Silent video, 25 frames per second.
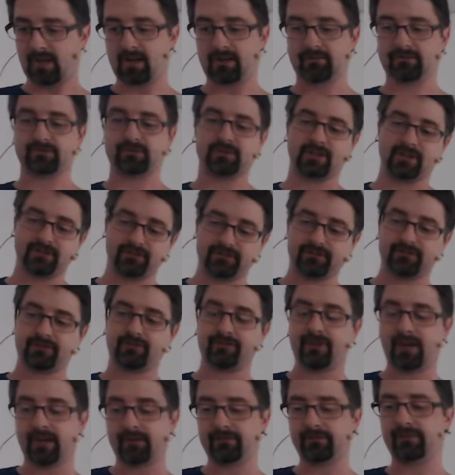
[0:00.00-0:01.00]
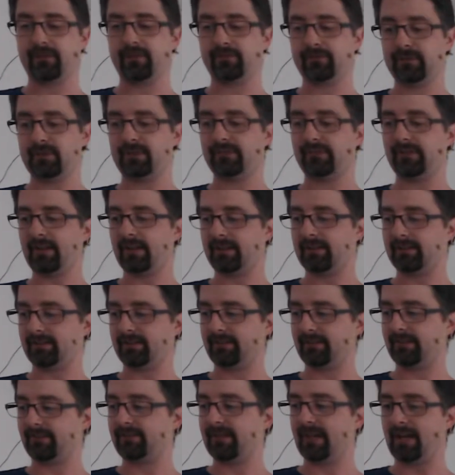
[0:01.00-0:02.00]
after this 15
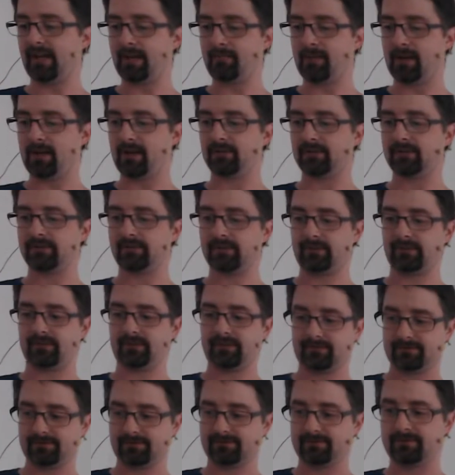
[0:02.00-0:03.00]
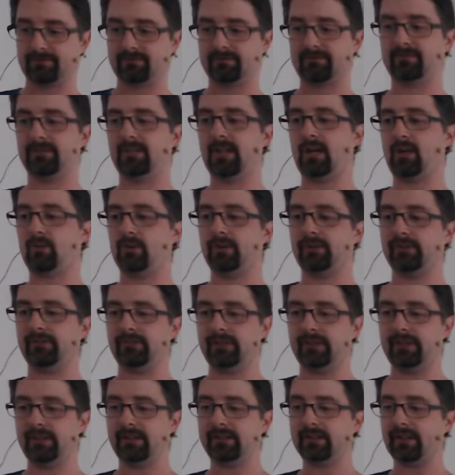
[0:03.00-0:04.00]
seconds timeout, now we
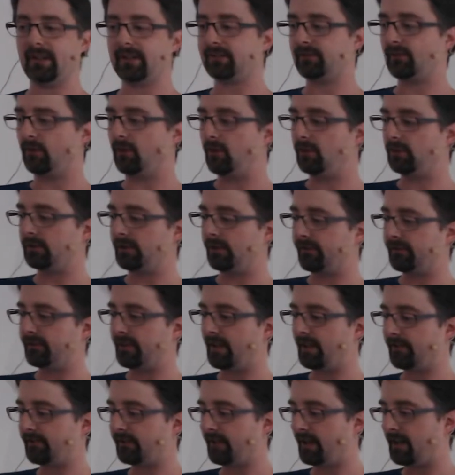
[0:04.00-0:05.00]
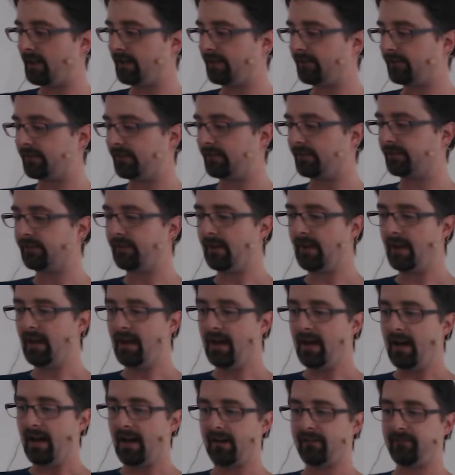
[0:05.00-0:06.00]
see that all these test cases
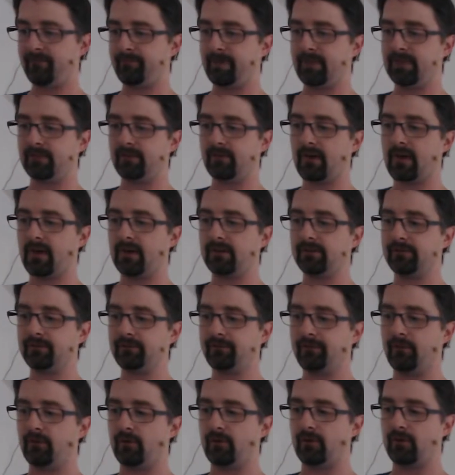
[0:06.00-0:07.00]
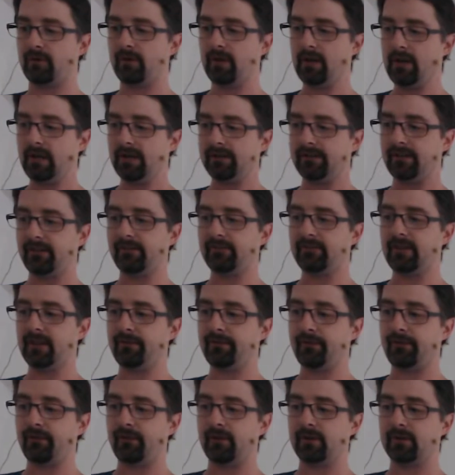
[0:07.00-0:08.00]
have been run for these
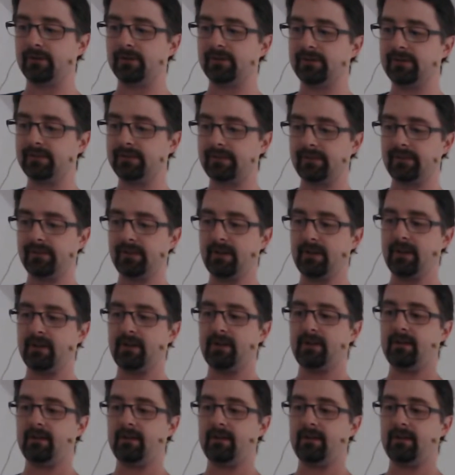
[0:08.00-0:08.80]
different